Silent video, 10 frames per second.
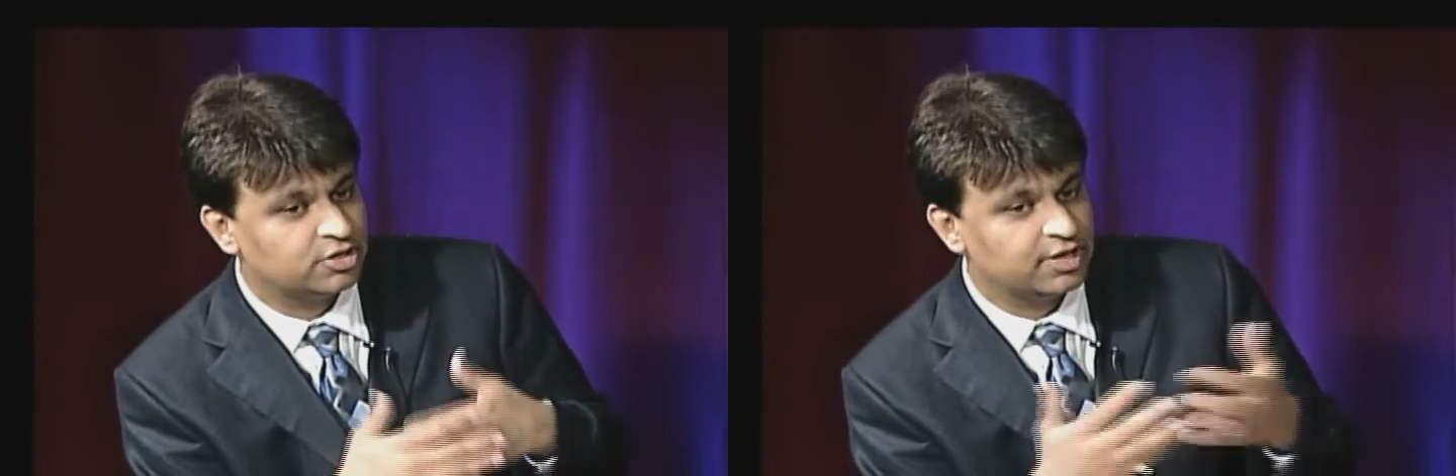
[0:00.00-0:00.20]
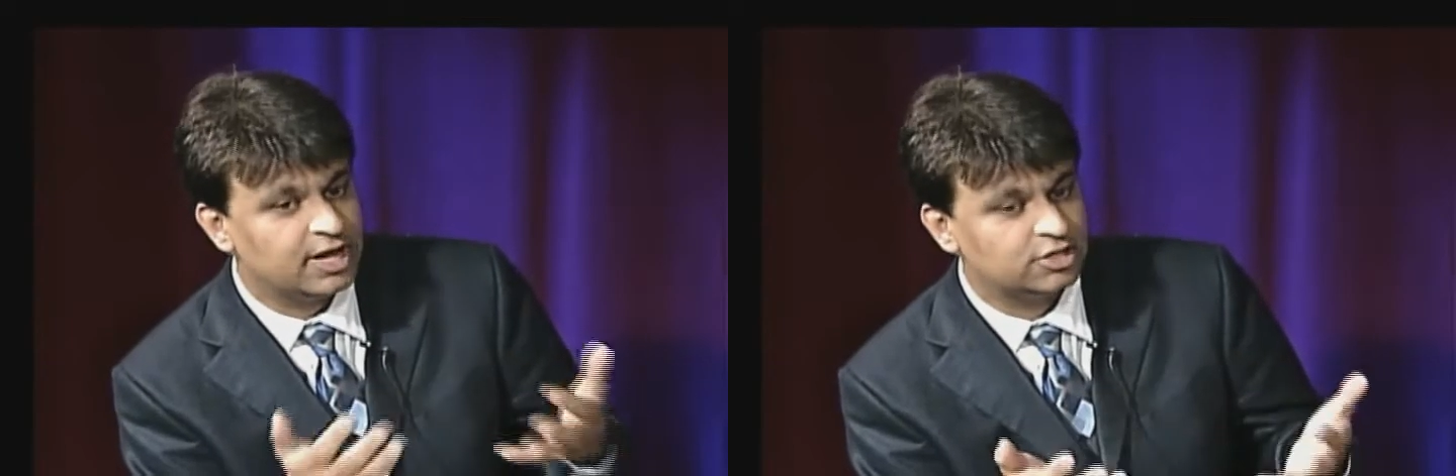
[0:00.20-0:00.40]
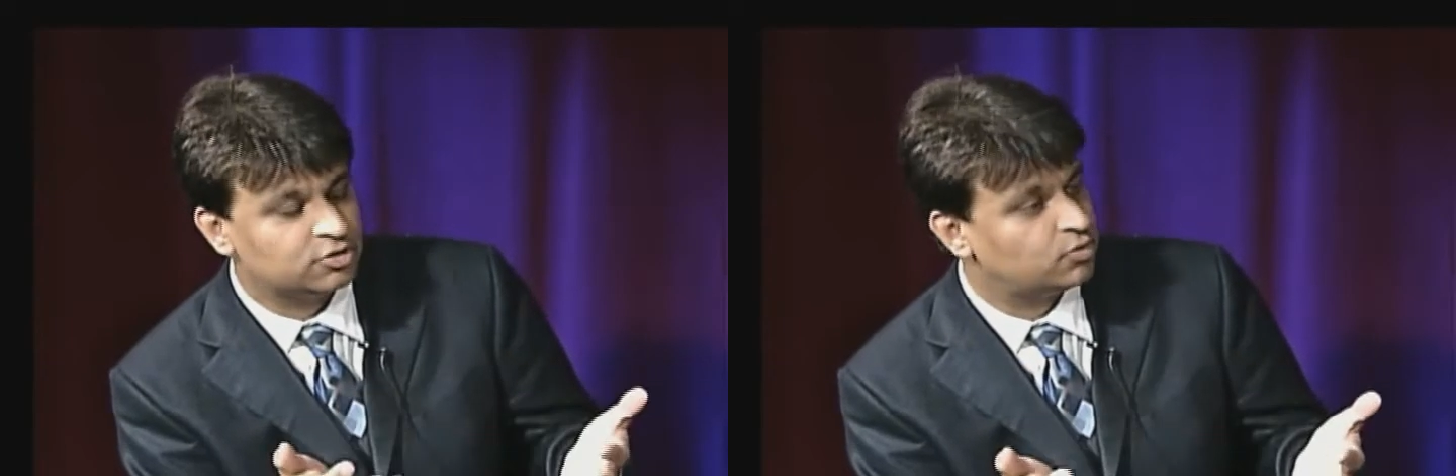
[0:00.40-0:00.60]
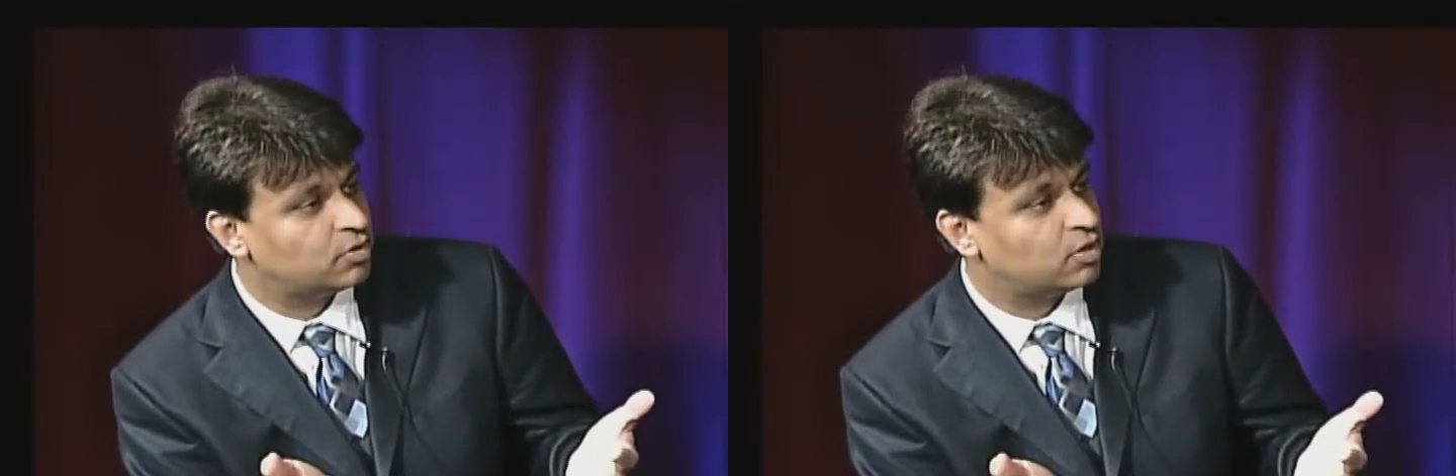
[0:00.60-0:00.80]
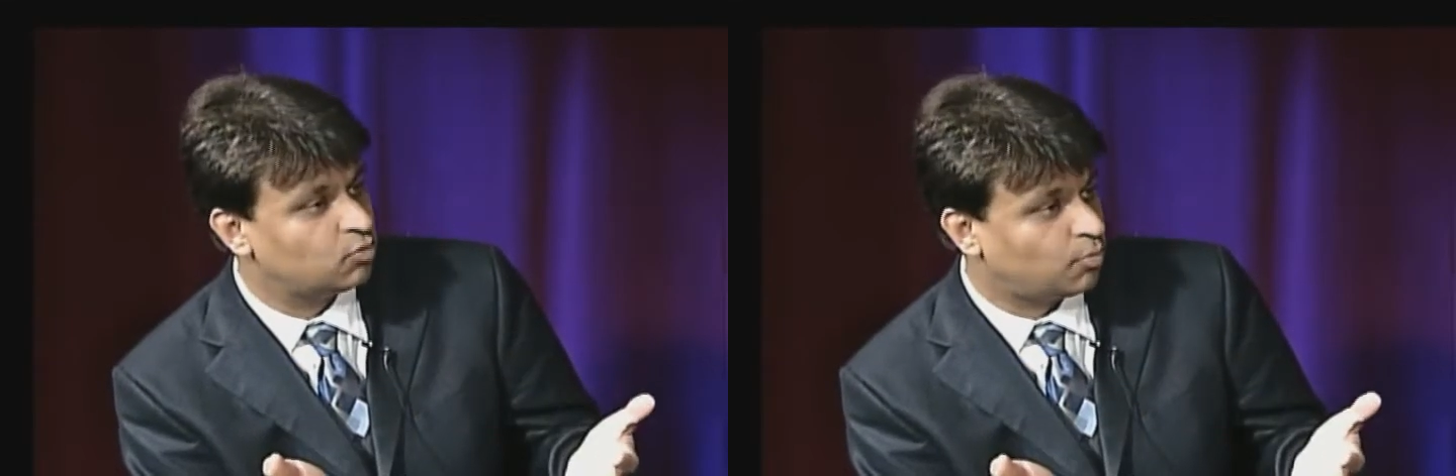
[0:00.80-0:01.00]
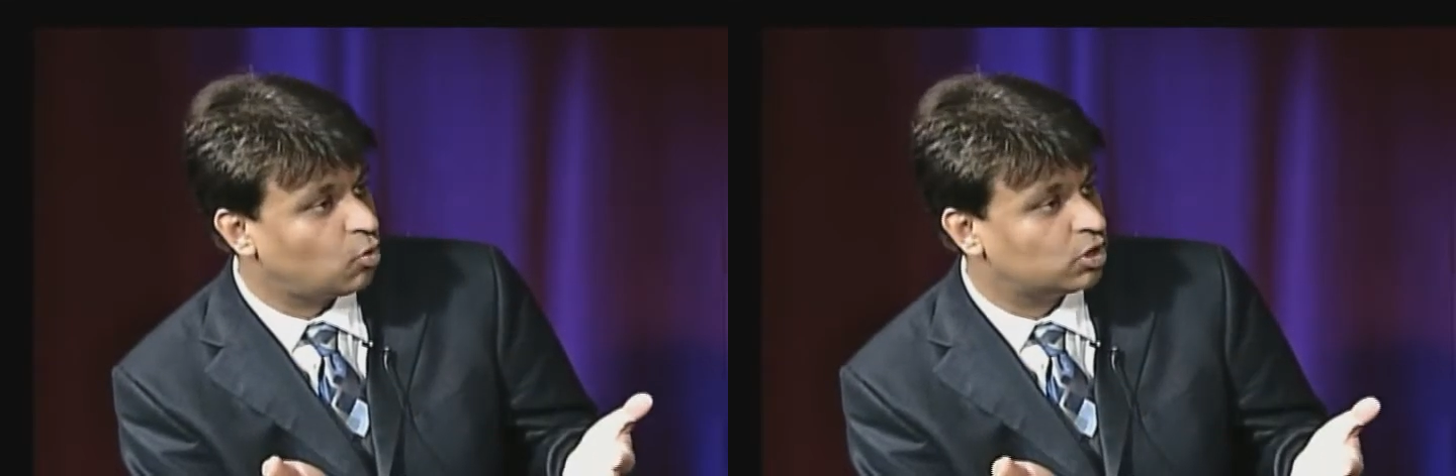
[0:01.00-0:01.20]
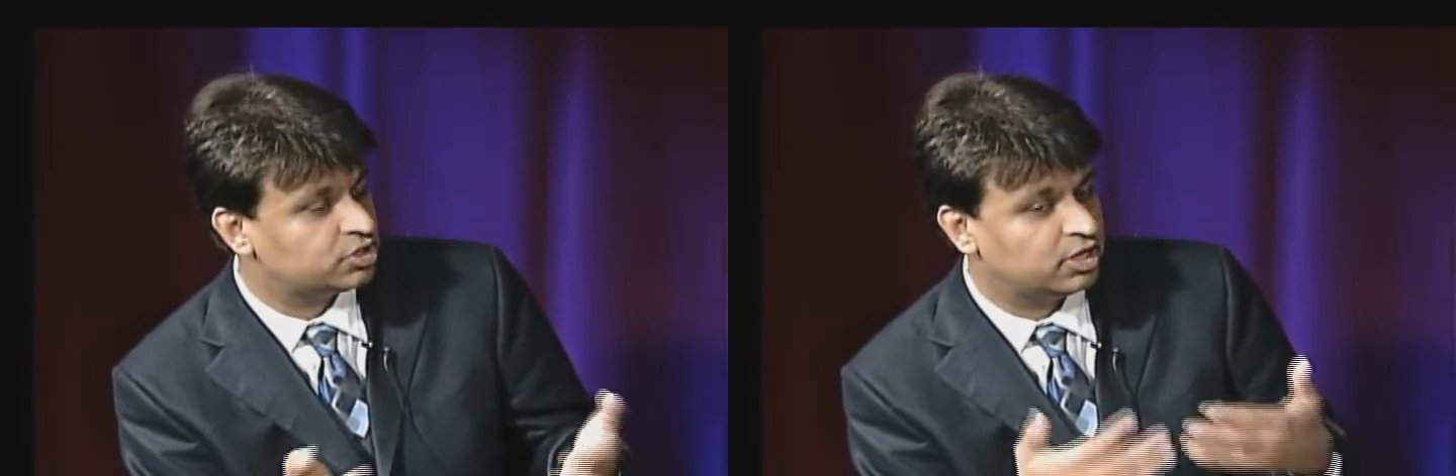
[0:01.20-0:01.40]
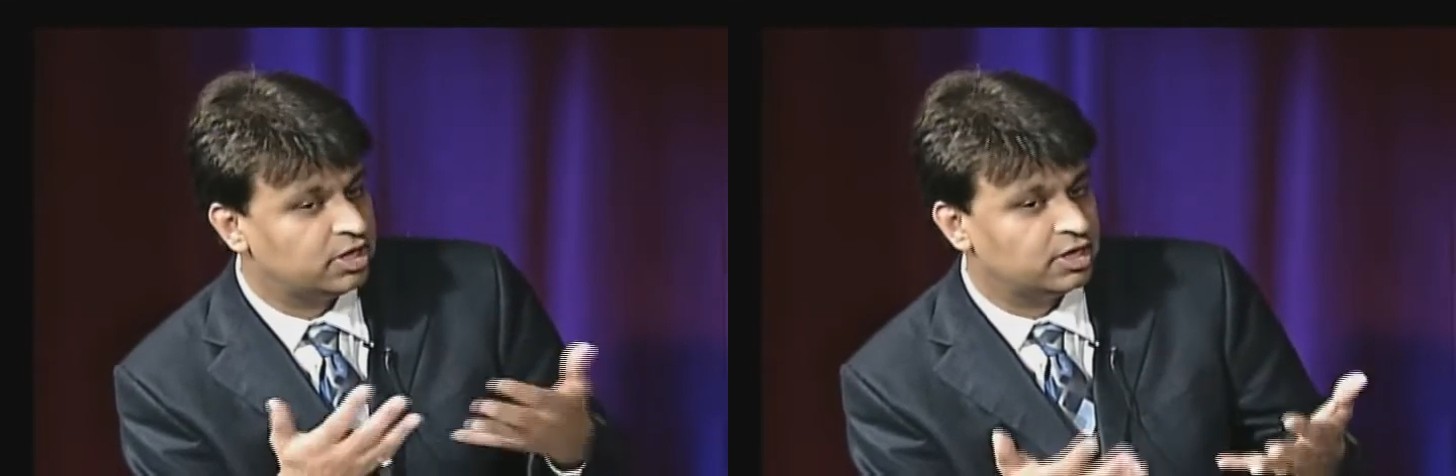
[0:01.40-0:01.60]
or the actual
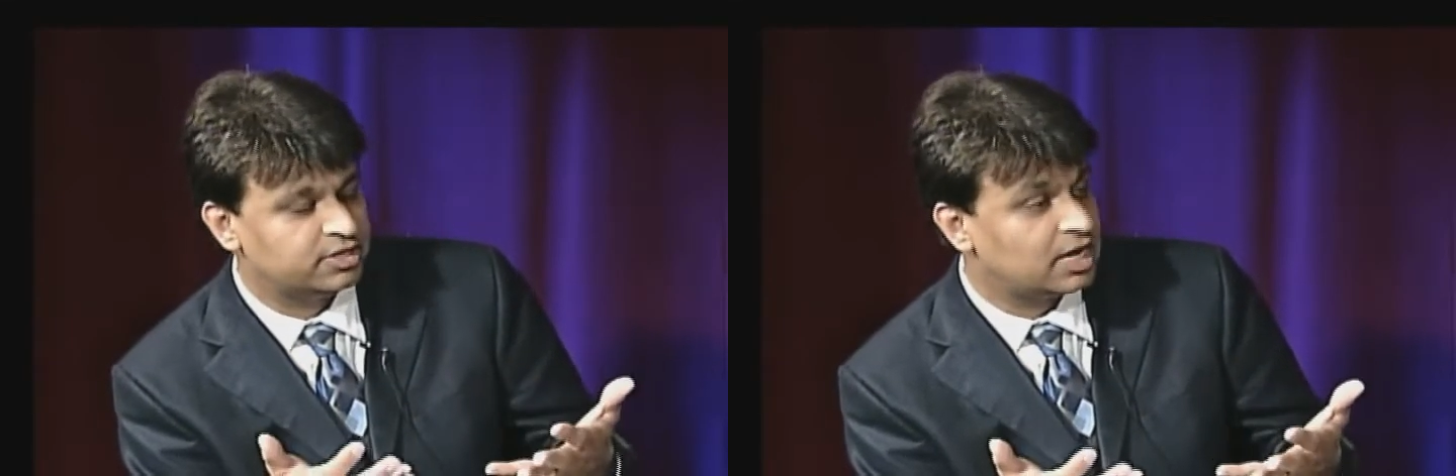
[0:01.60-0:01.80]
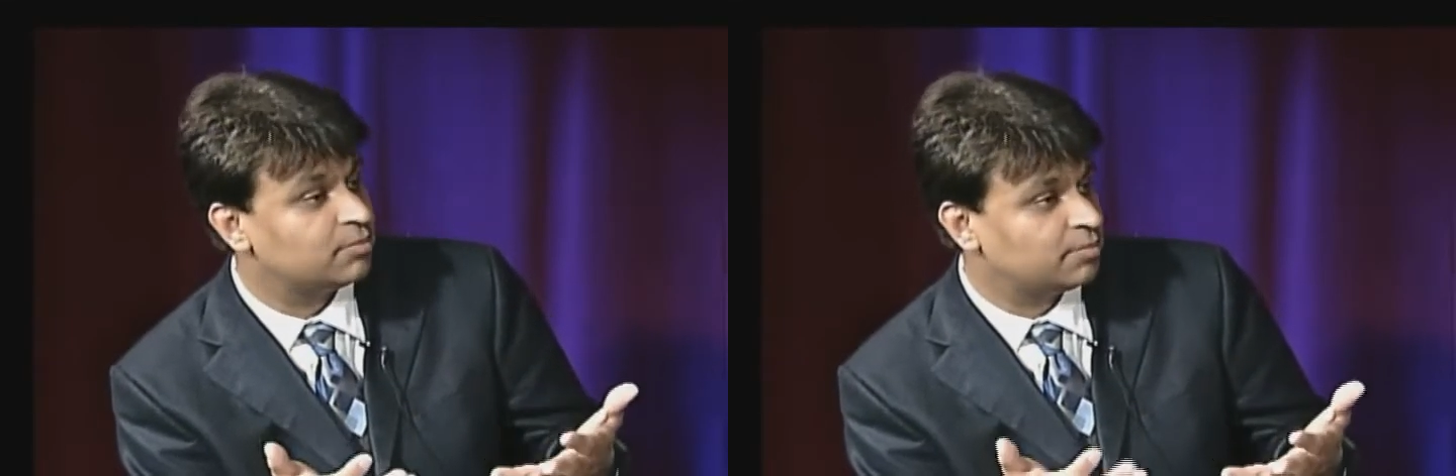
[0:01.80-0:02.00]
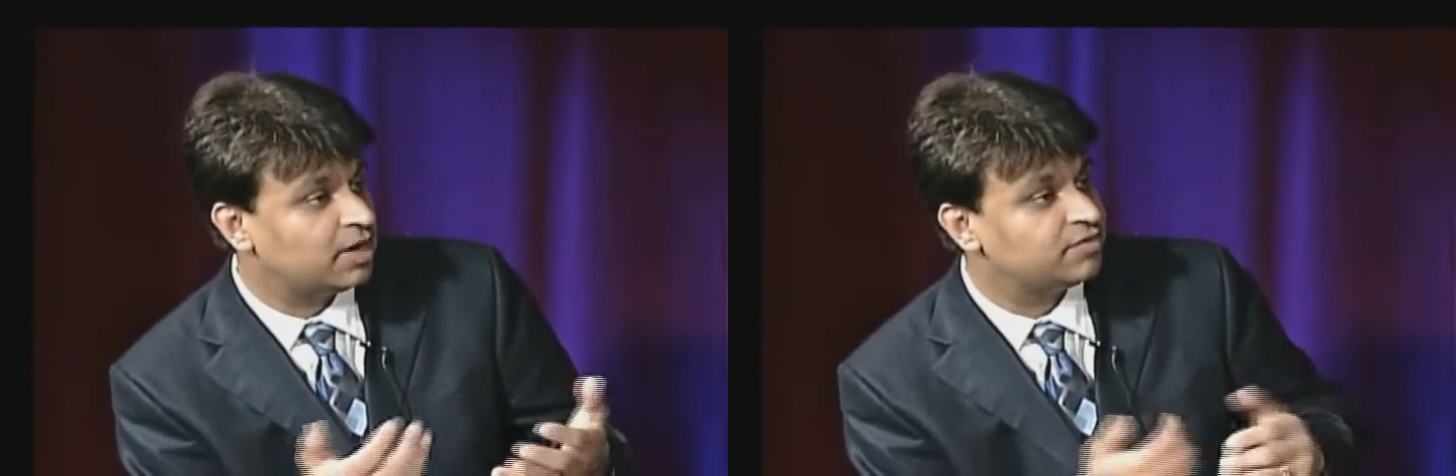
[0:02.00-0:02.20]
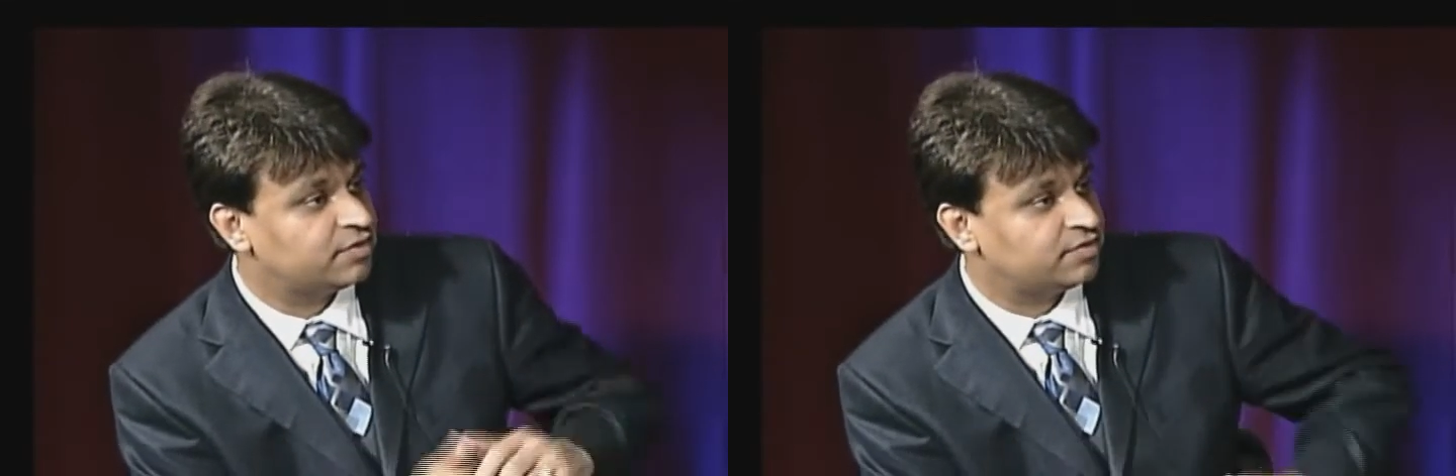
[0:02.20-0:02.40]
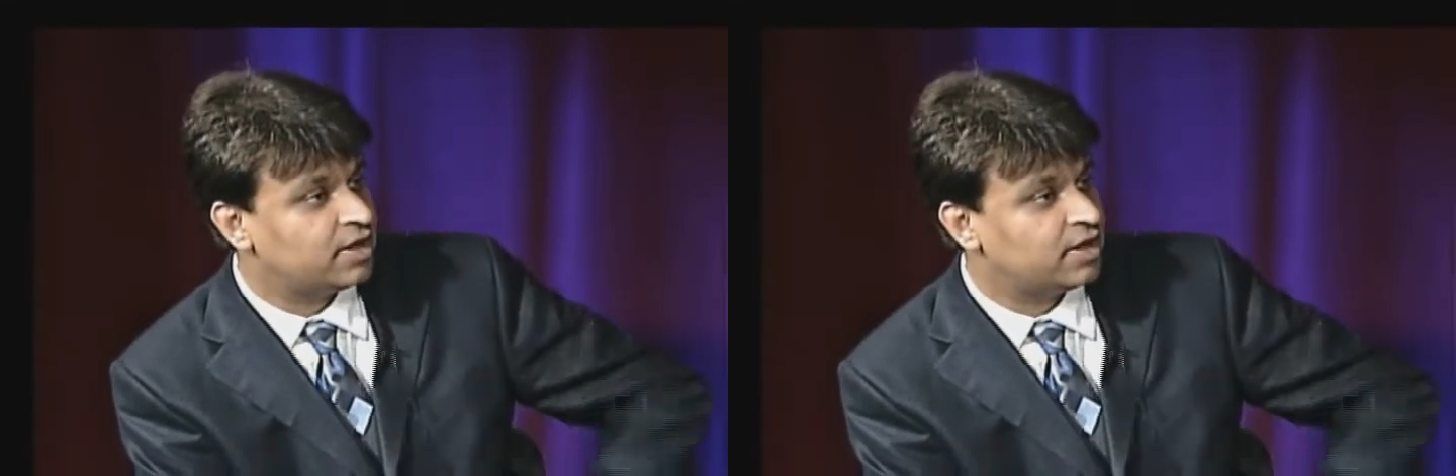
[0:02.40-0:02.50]
reports in a timely basis,